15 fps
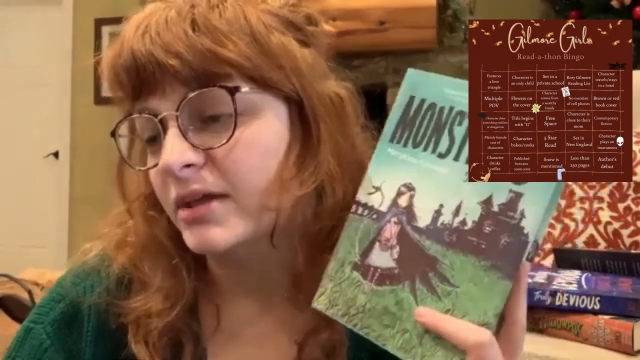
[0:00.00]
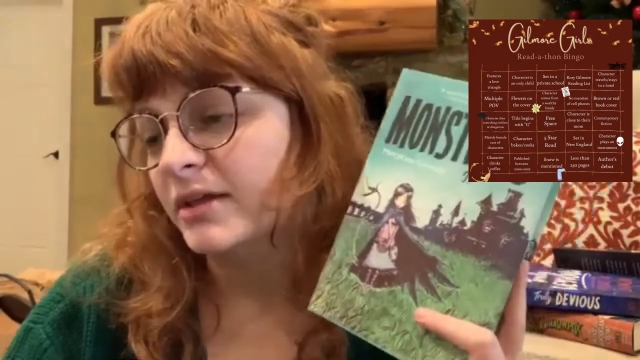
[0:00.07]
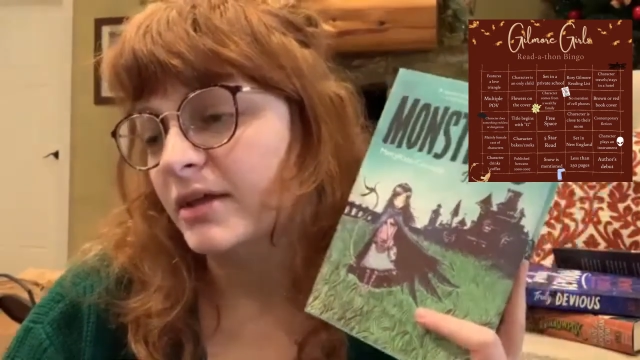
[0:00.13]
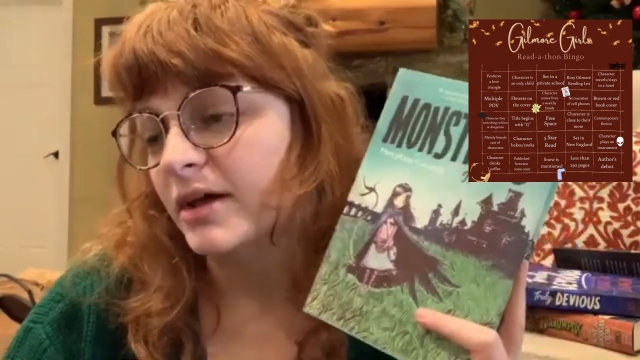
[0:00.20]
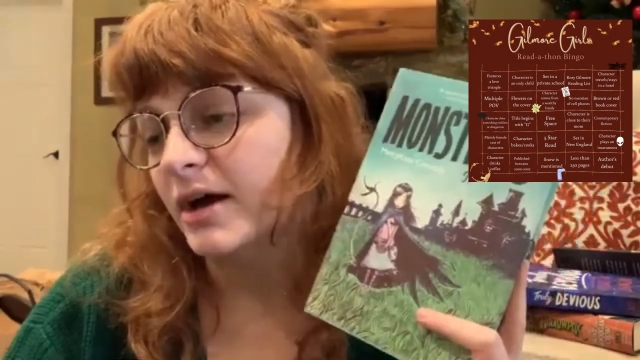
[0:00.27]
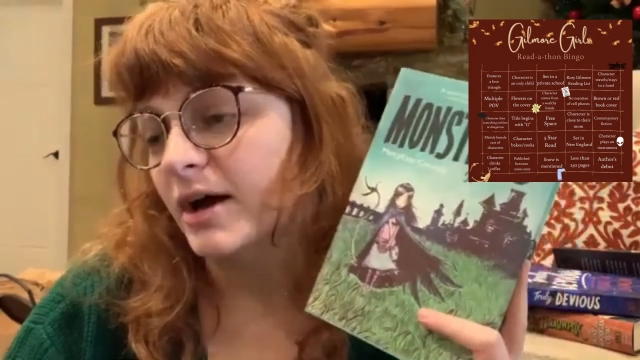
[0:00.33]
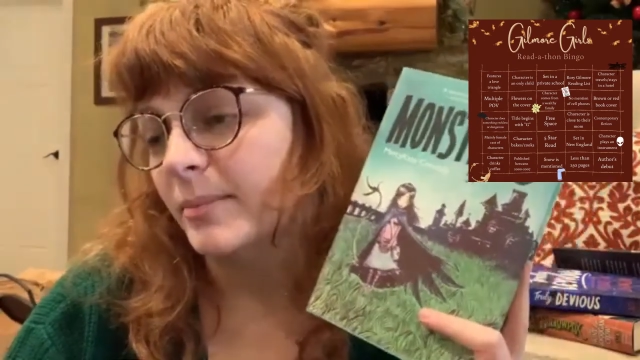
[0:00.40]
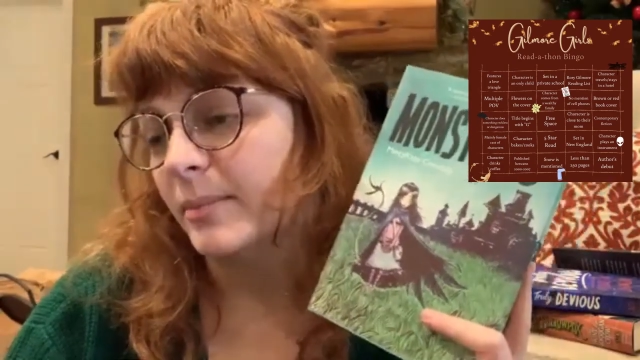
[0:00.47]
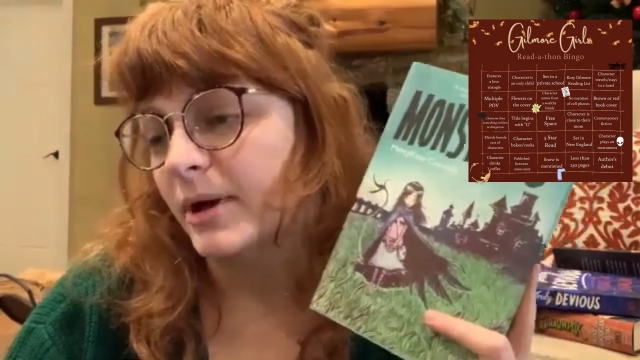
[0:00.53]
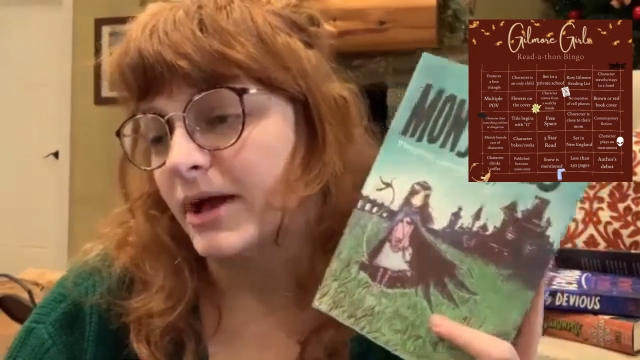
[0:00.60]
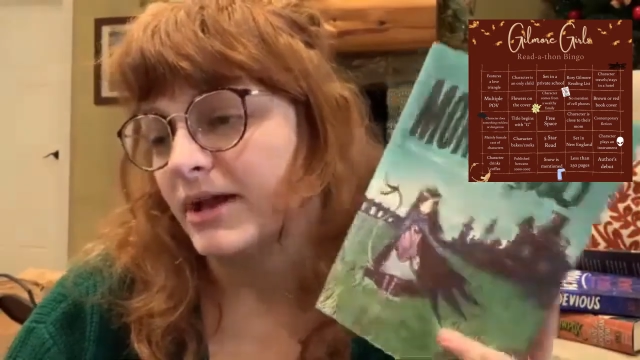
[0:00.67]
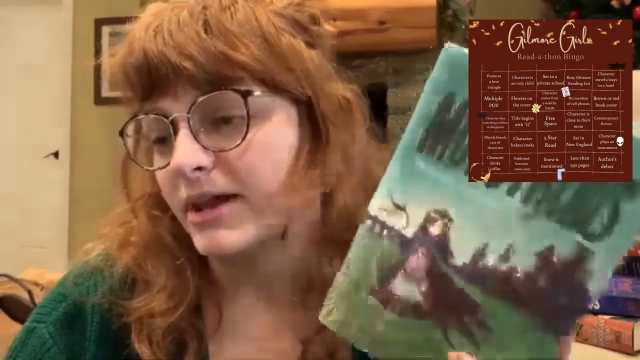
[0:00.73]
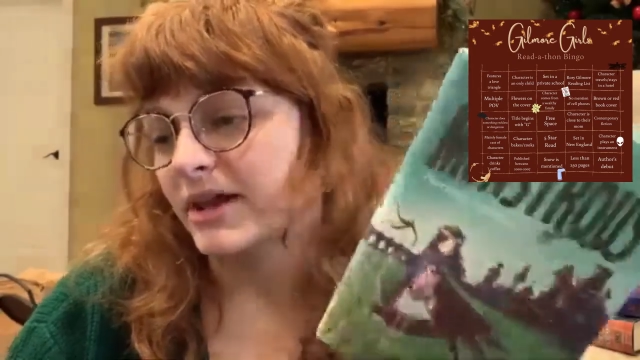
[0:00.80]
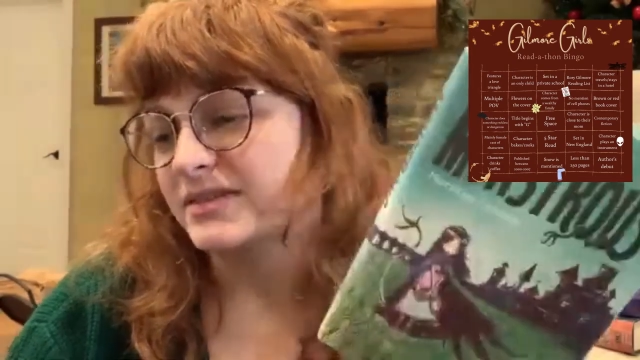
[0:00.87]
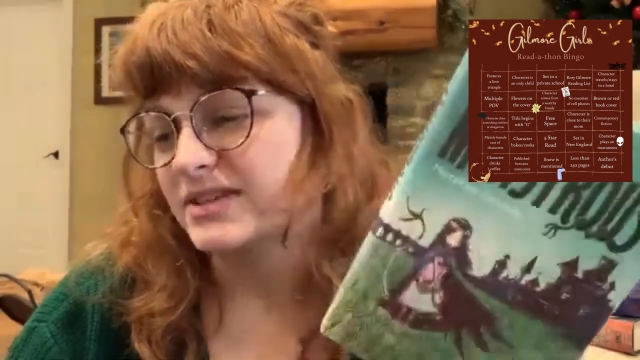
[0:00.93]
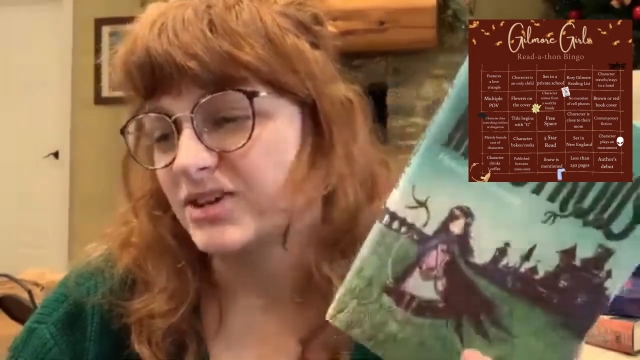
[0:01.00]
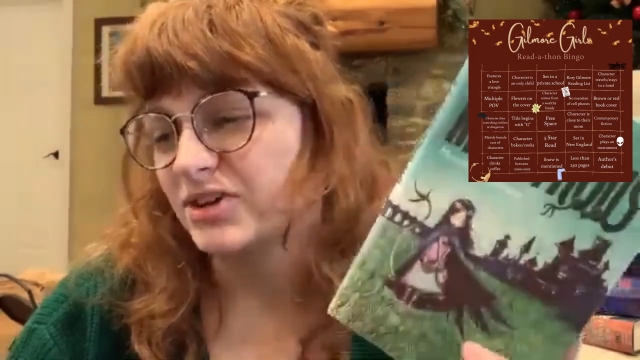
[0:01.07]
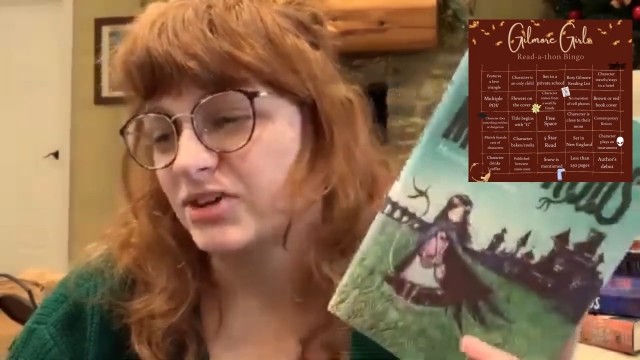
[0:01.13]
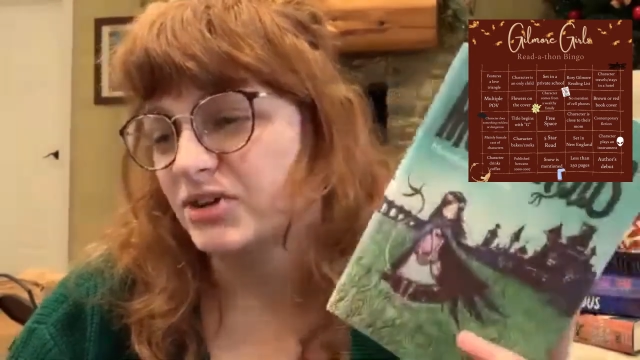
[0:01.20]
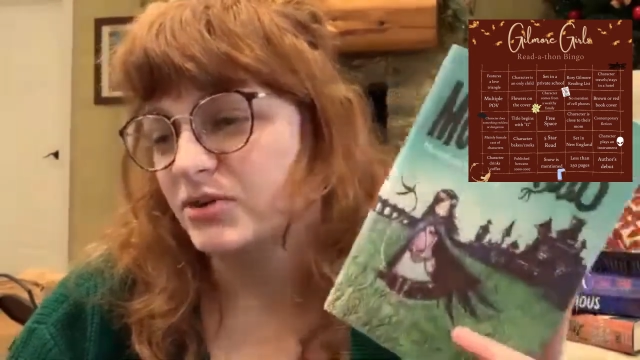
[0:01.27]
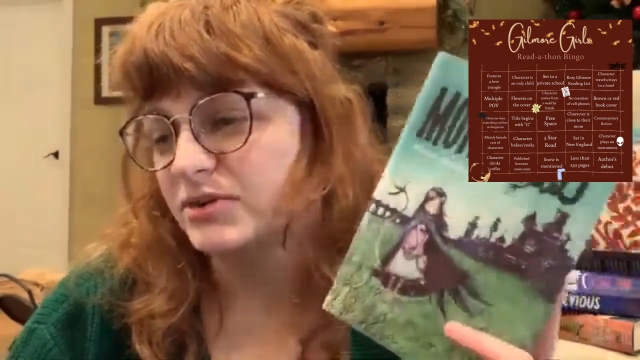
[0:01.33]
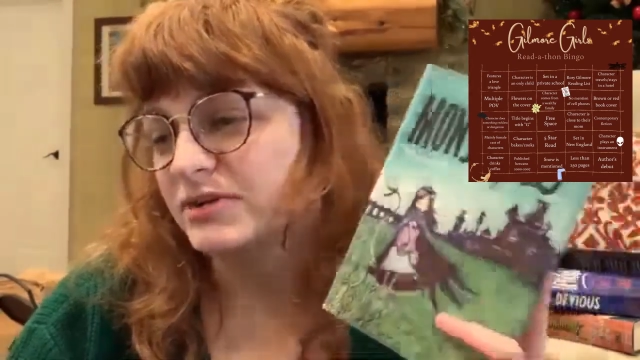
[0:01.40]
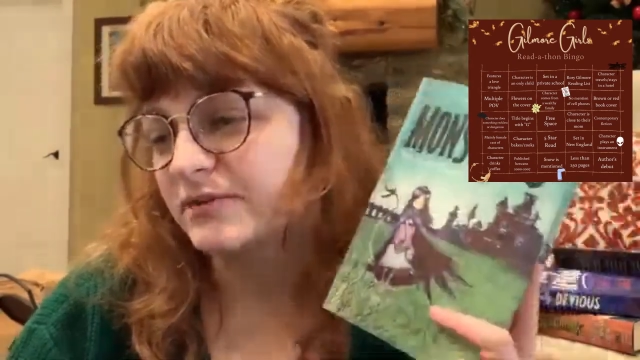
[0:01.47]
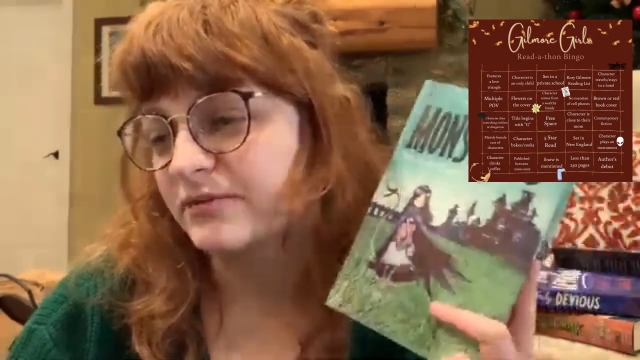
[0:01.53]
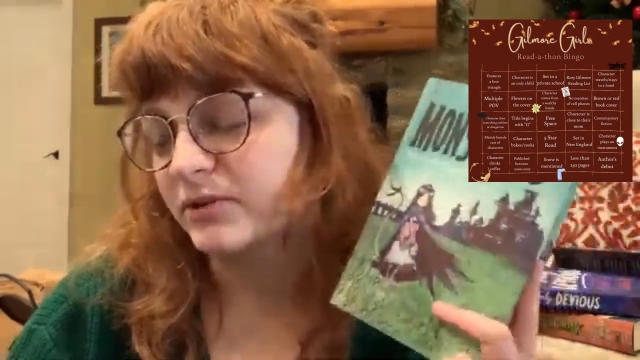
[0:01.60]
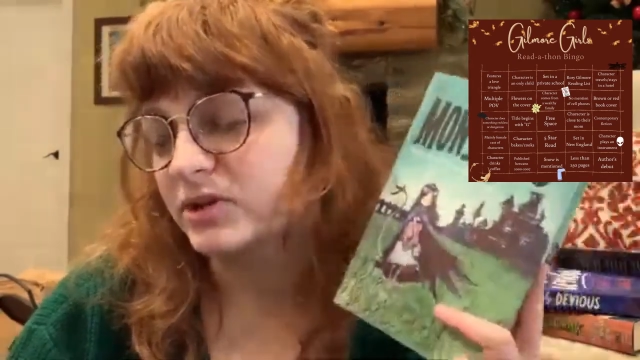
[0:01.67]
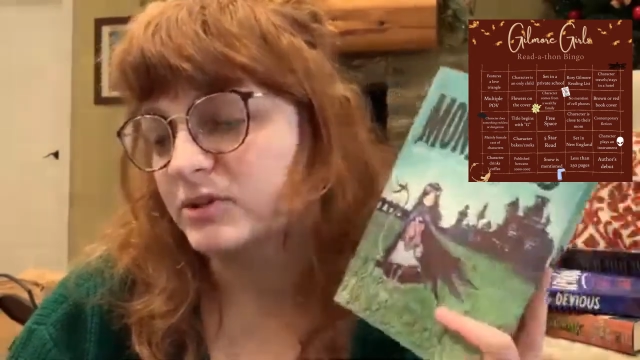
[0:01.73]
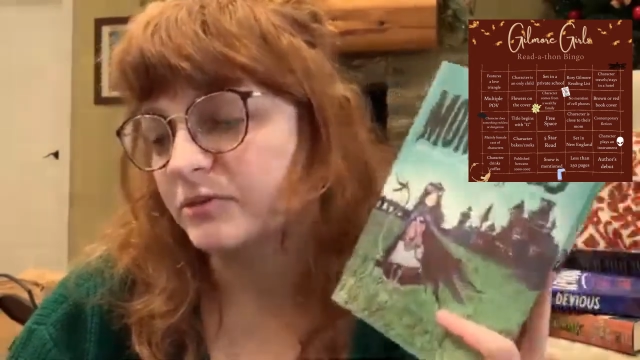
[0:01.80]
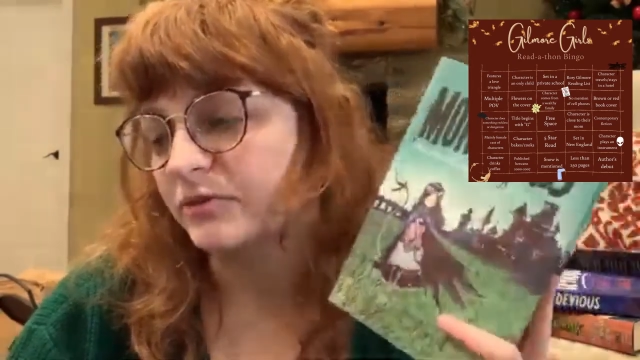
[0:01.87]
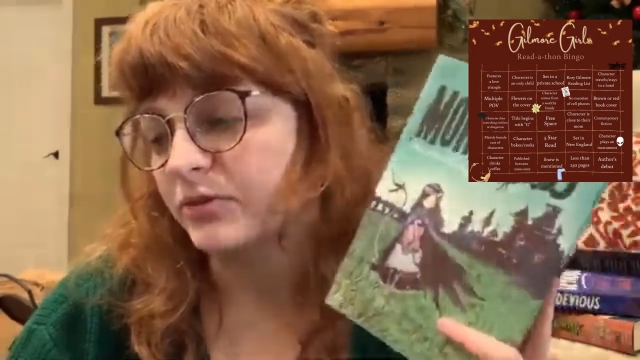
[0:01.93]
I guess I could use it for
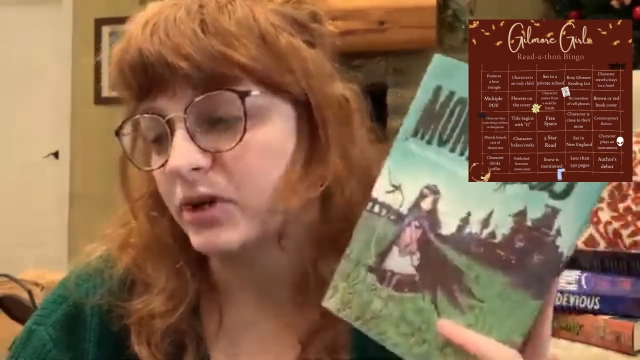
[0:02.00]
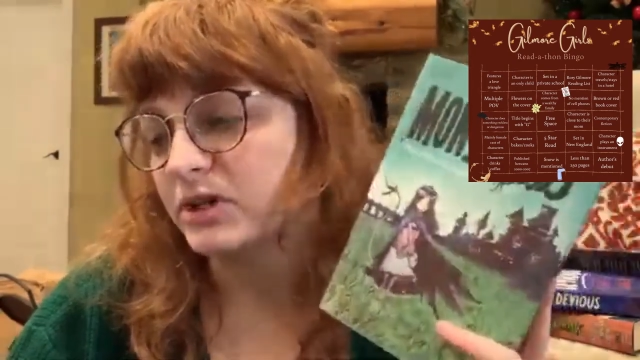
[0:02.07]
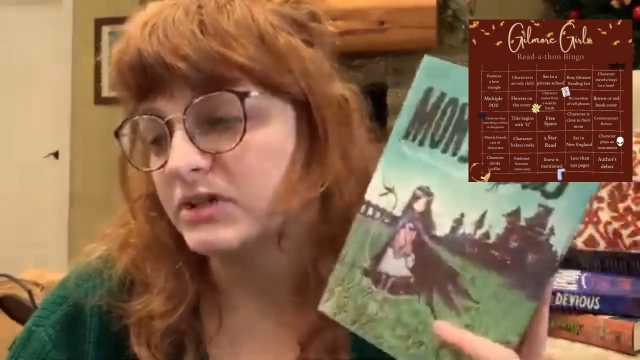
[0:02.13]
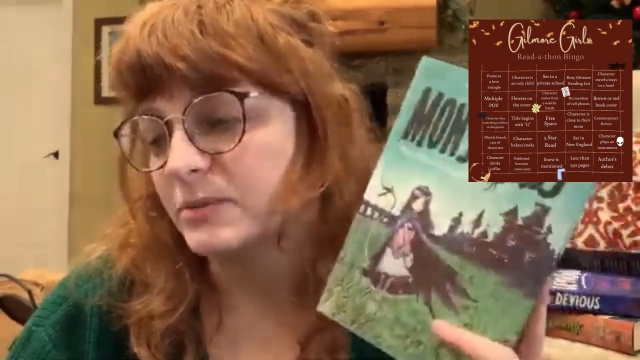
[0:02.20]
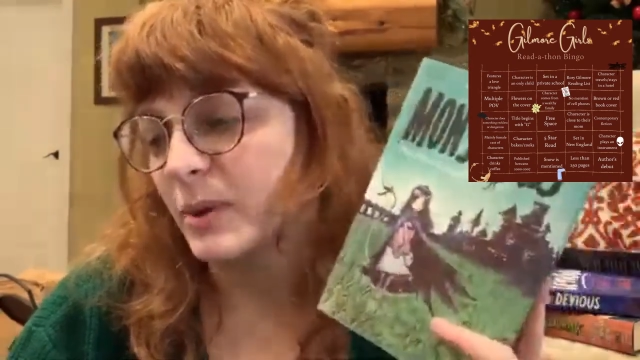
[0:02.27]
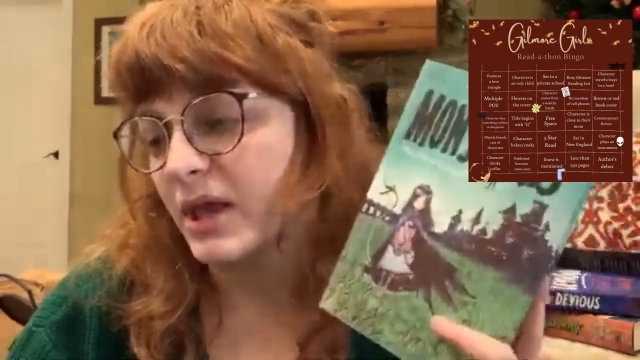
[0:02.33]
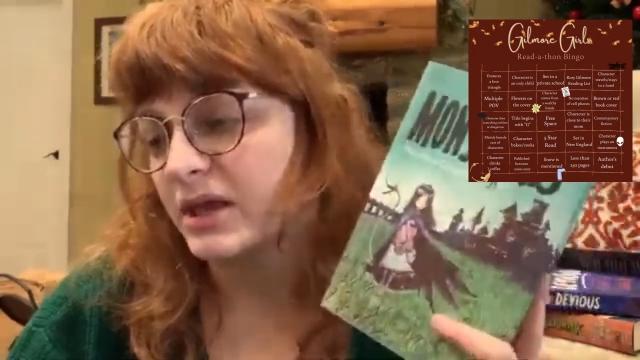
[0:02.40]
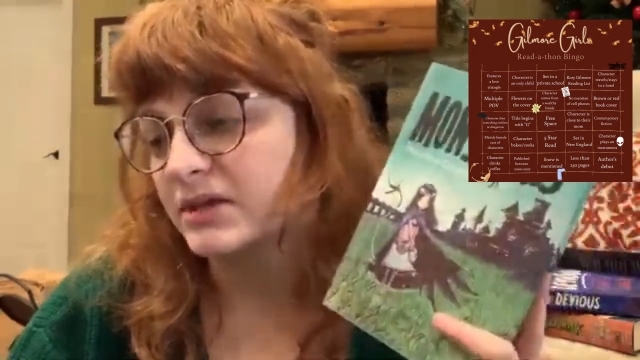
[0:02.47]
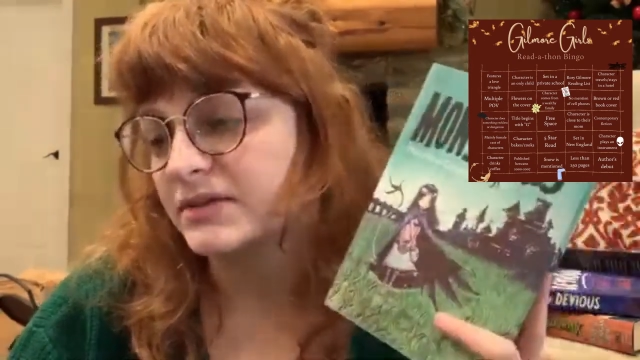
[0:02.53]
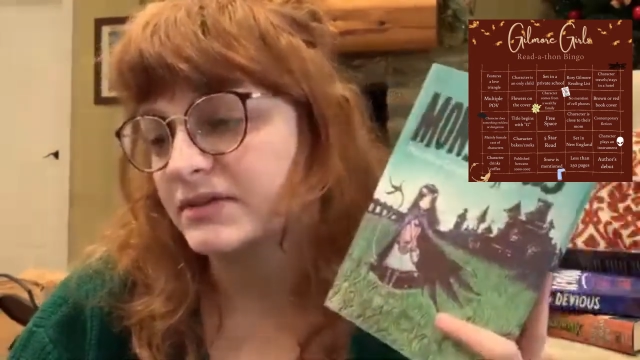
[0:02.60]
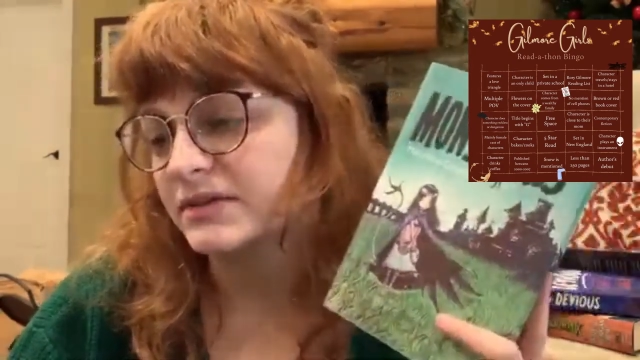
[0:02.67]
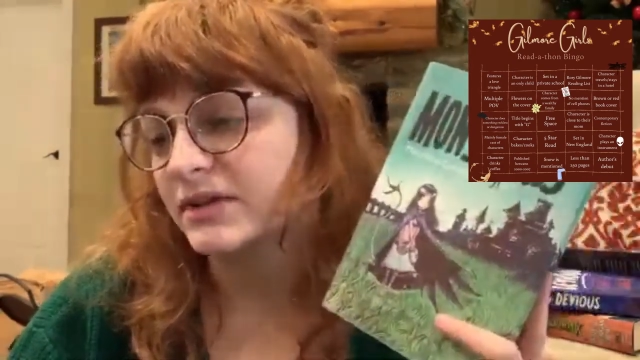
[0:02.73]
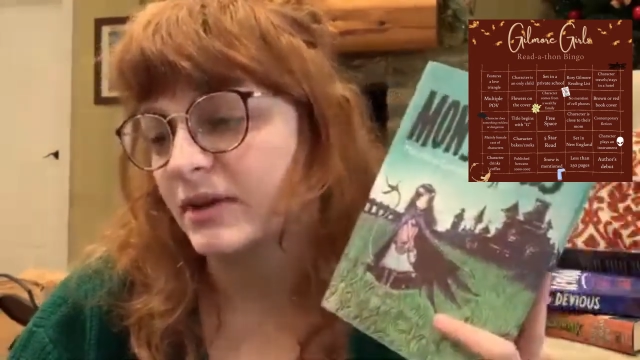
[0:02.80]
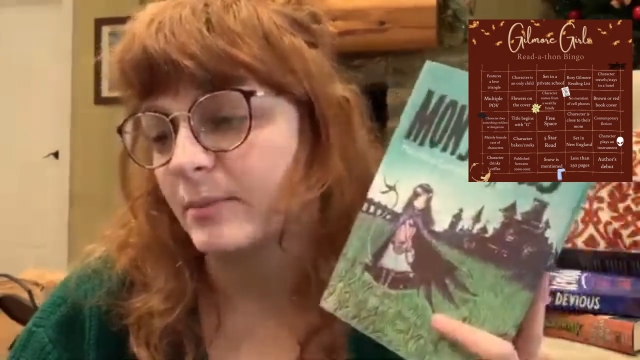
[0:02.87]
free space,